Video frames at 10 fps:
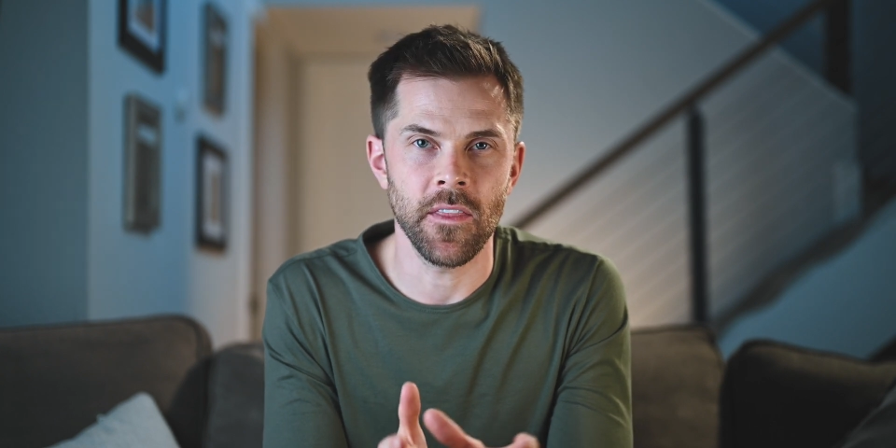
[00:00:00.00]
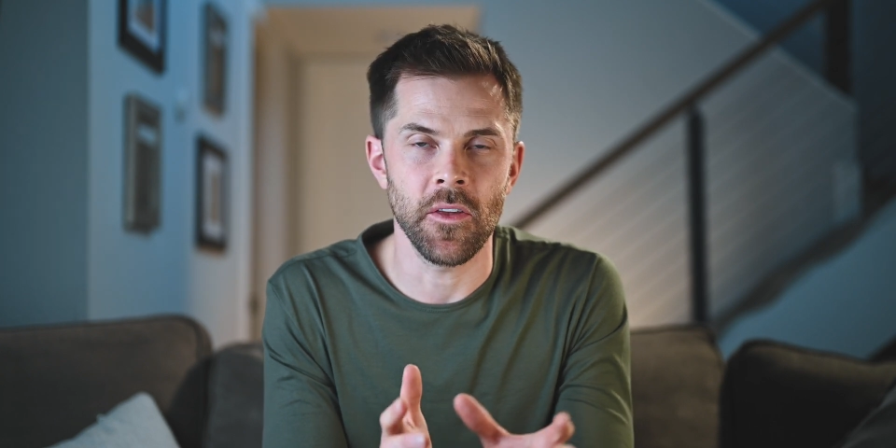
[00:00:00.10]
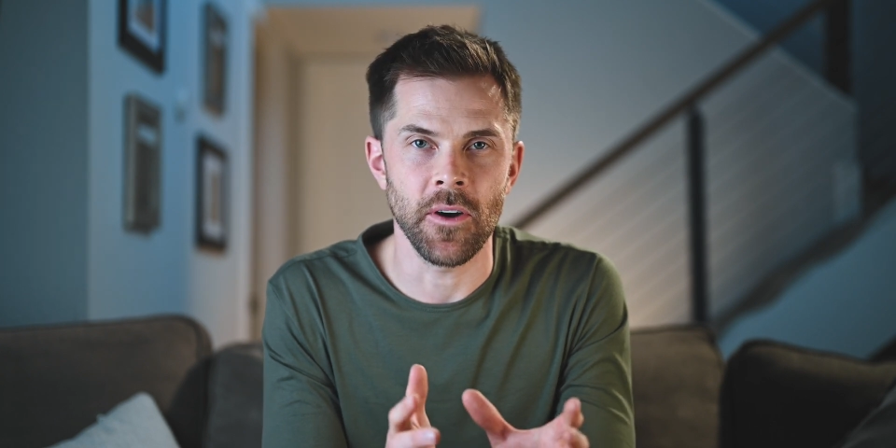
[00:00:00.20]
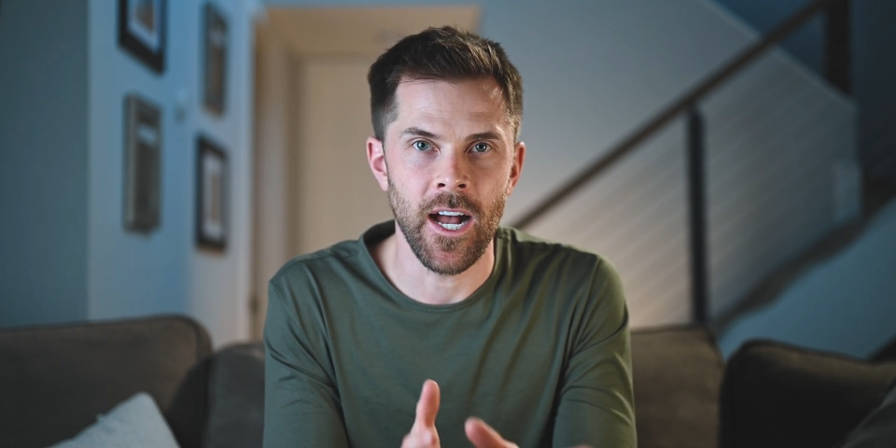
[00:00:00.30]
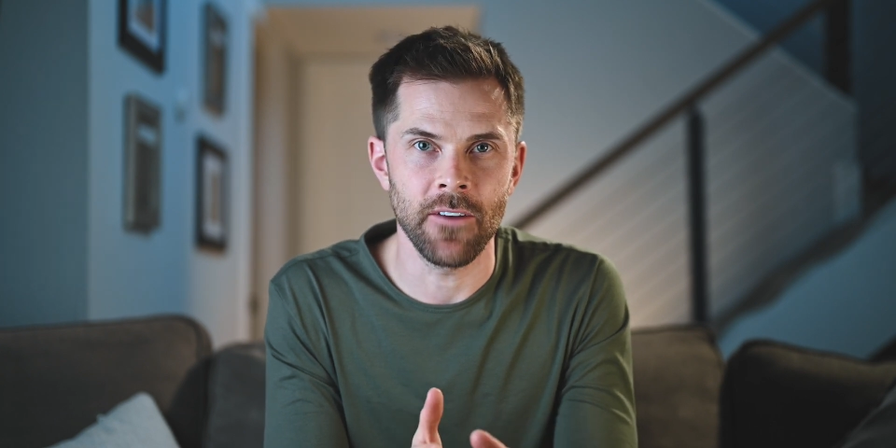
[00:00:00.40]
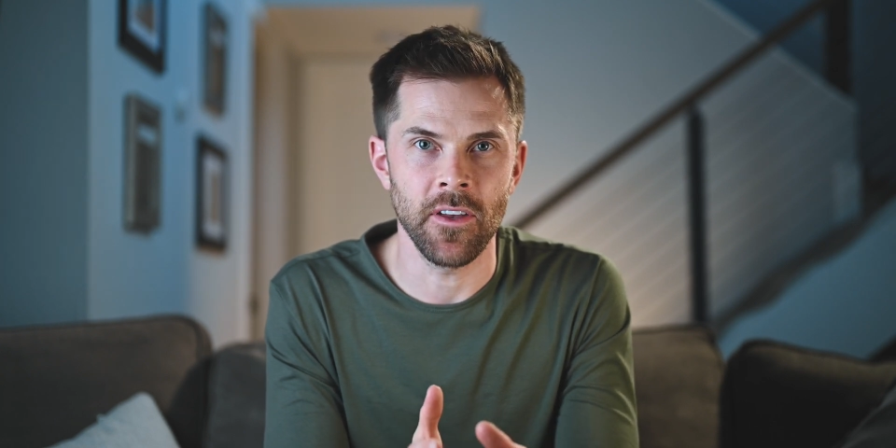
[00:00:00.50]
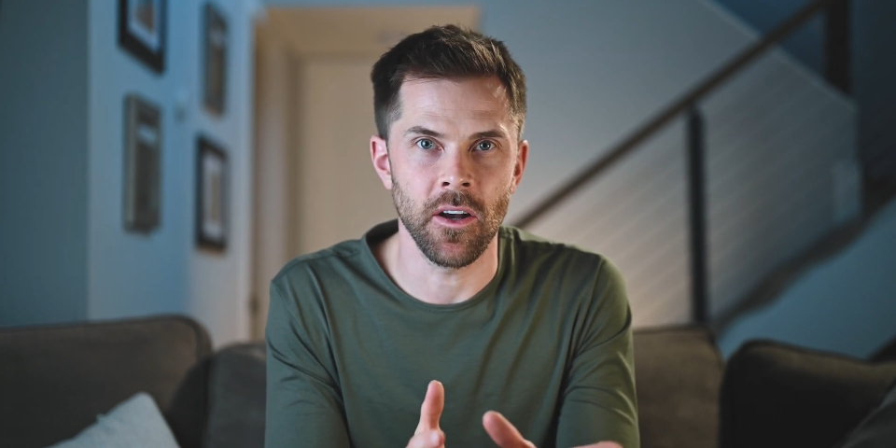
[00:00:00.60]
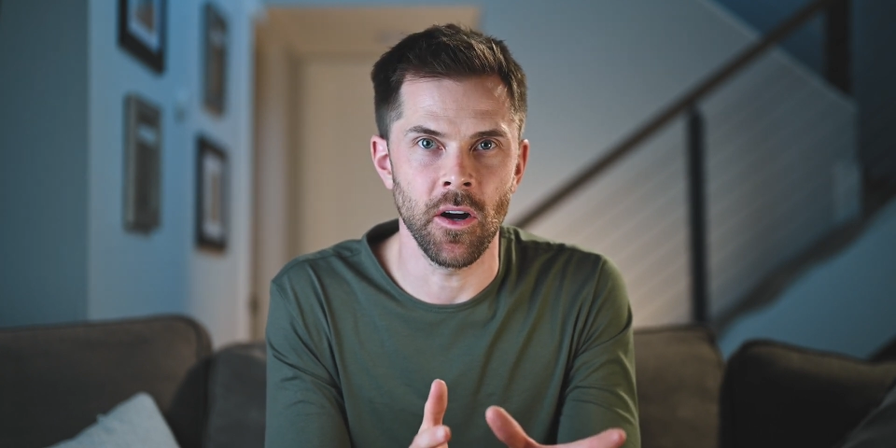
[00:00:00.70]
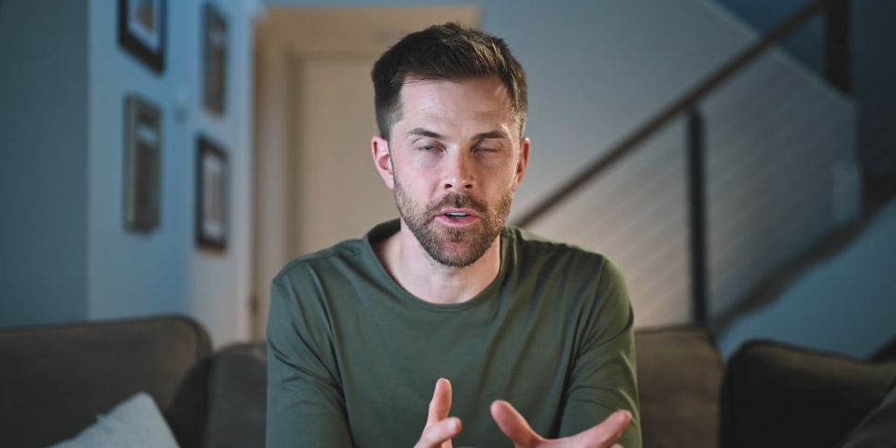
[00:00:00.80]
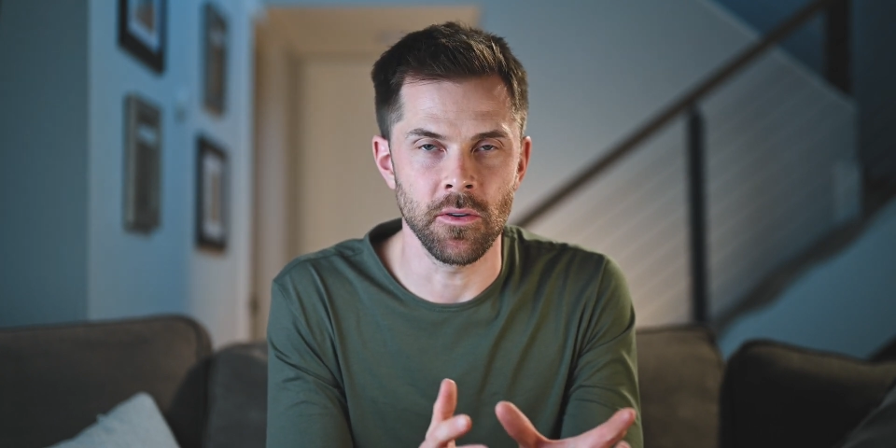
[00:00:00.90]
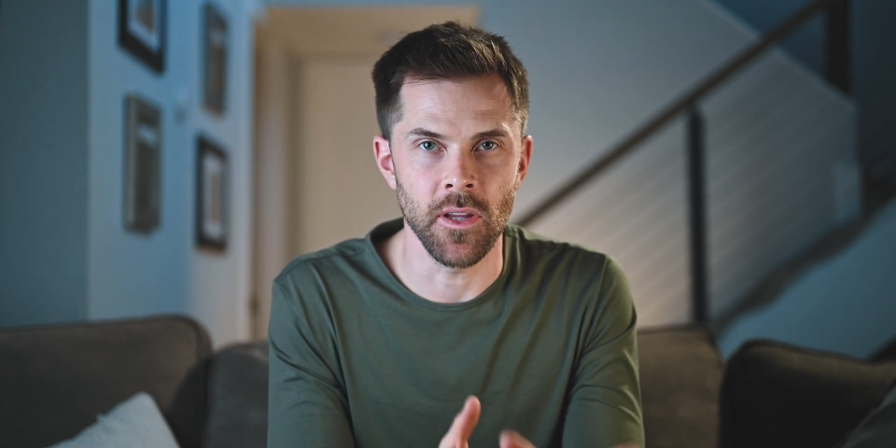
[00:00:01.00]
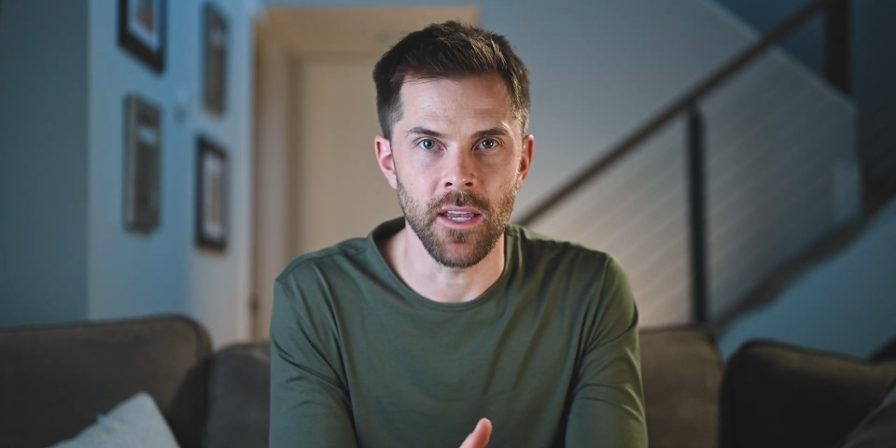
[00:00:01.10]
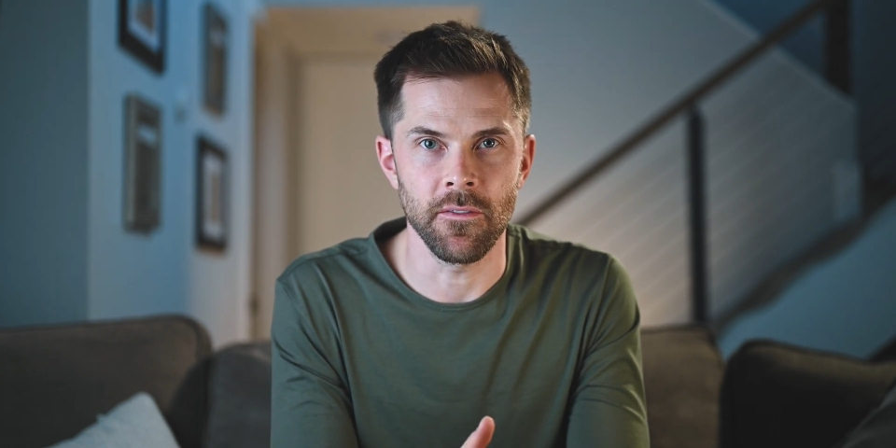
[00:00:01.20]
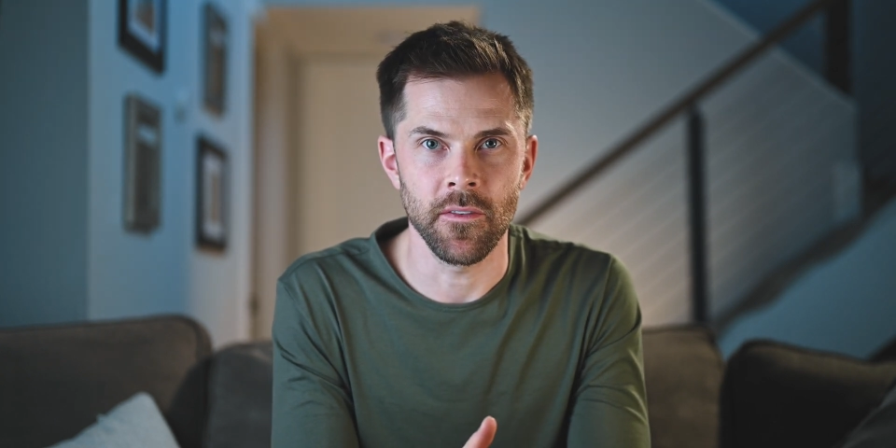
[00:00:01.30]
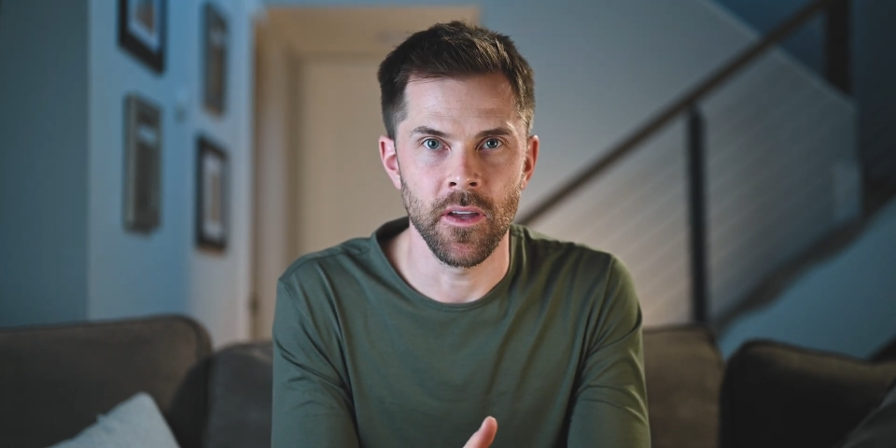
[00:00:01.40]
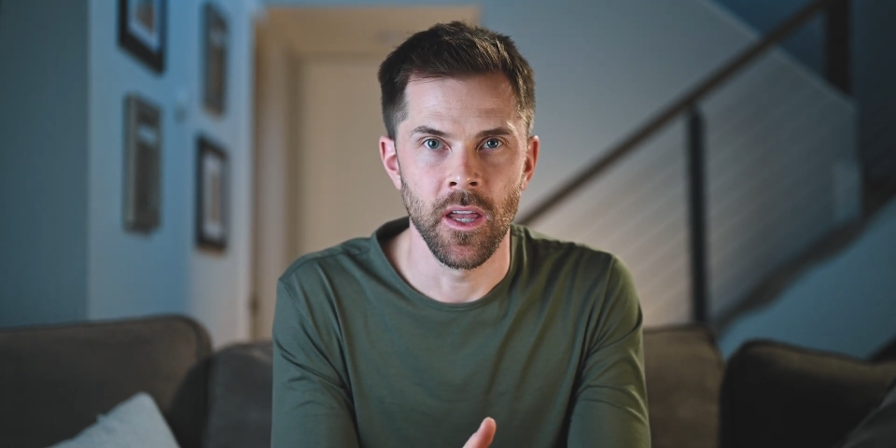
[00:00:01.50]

that they're having on your life.